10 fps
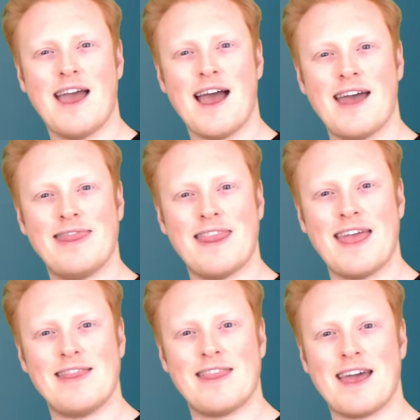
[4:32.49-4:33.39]
and
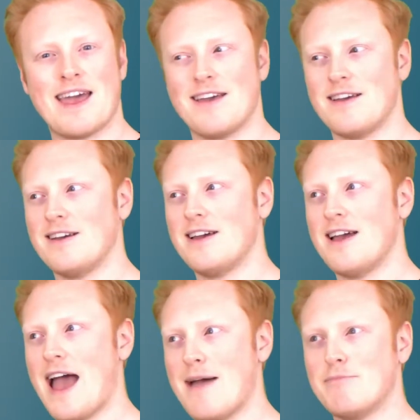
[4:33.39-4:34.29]
then they're
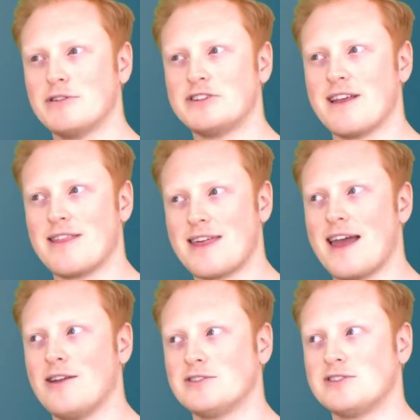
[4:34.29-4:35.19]
ambushing
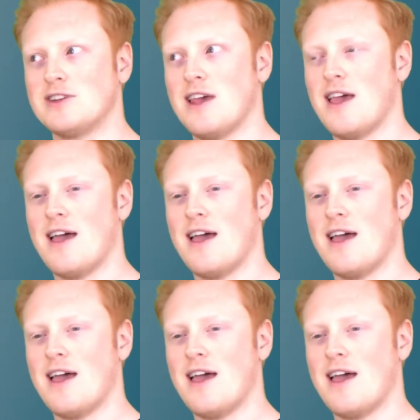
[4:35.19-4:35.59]
Thanos